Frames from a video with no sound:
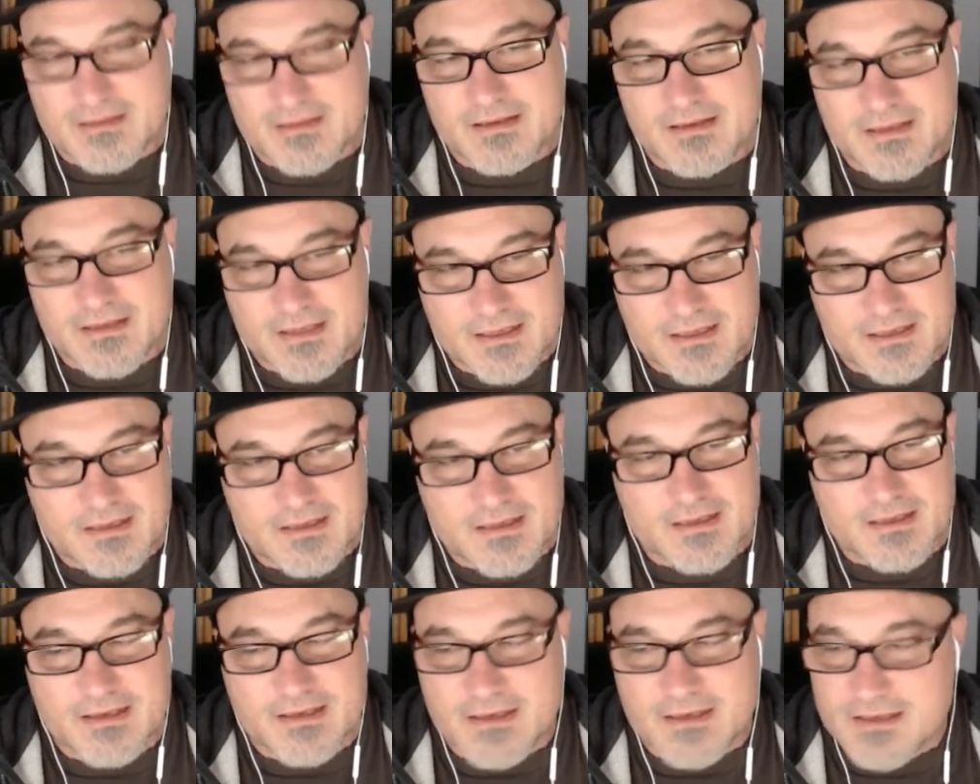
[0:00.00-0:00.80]

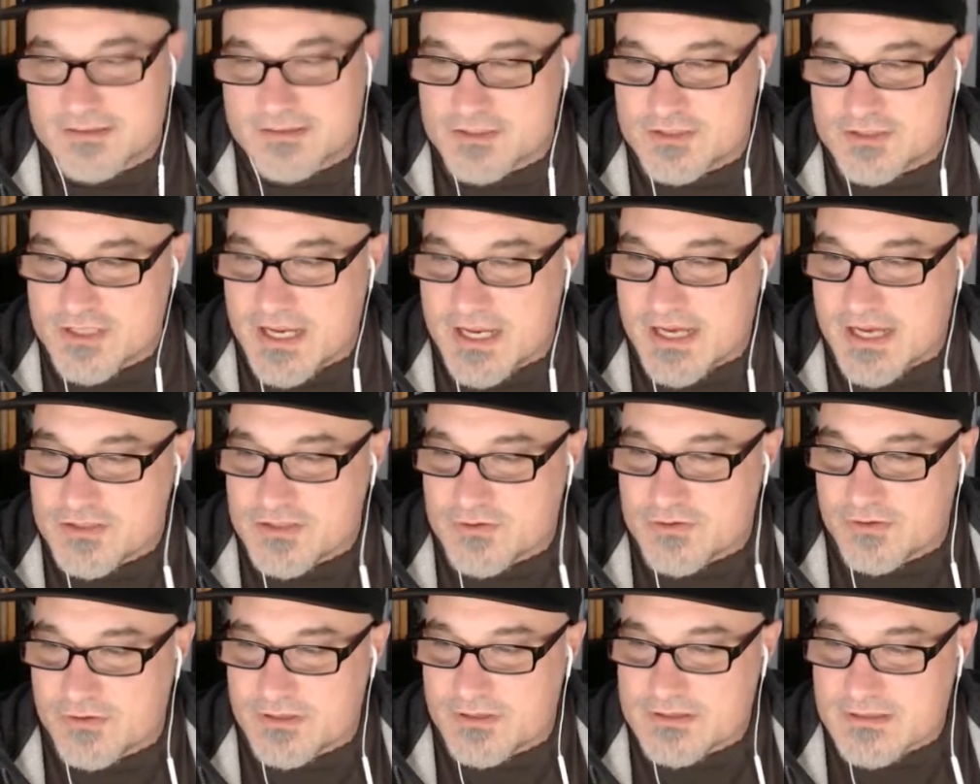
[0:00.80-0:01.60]
Yeah, and Jack
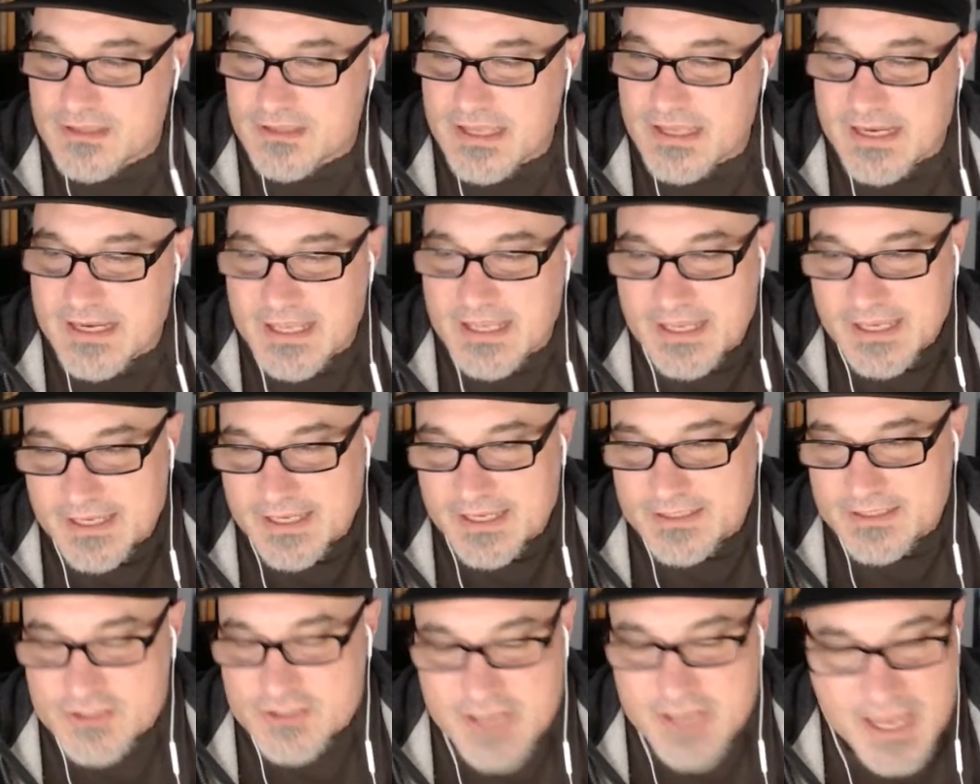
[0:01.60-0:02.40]
joined us a lot,
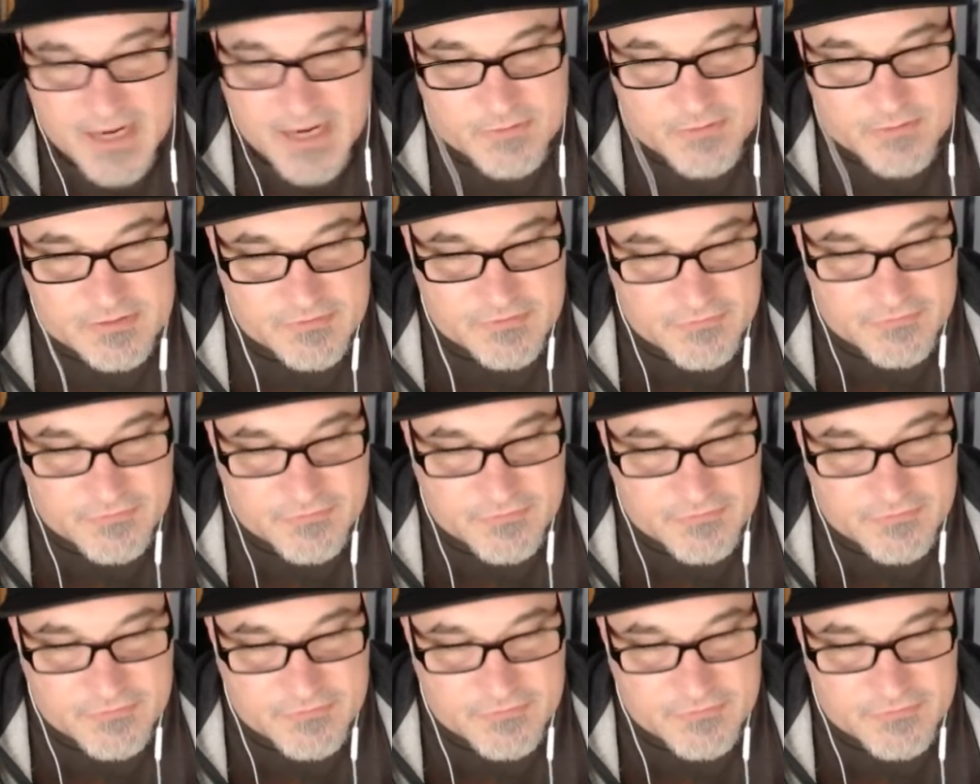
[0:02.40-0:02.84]
and Jack was a